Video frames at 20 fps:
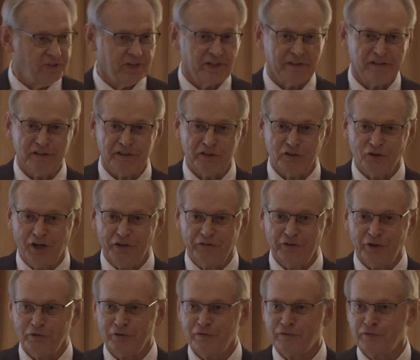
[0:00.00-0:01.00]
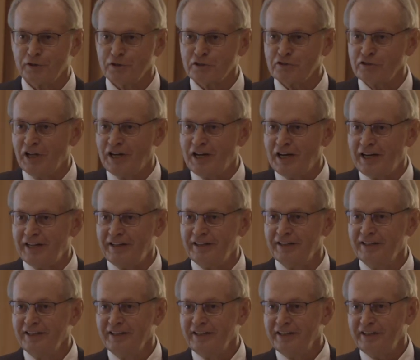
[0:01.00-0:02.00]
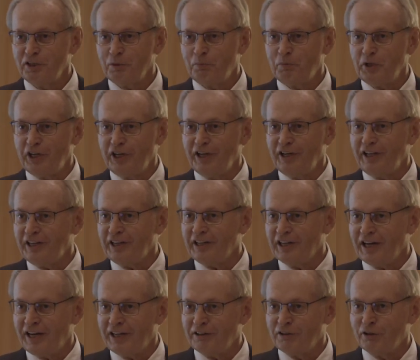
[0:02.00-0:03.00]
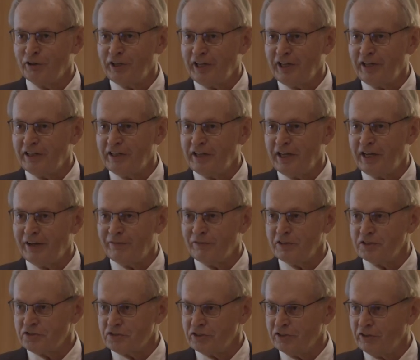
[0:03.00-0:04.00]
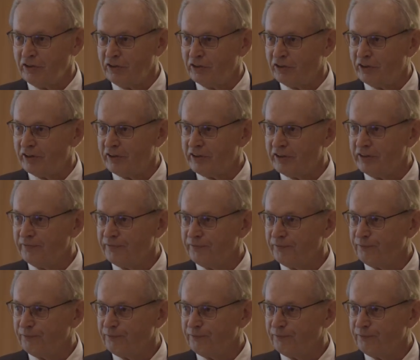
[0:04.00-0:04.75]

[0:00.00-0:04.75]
I think you all know the first line. In the beginning, God created the heavens and the earth.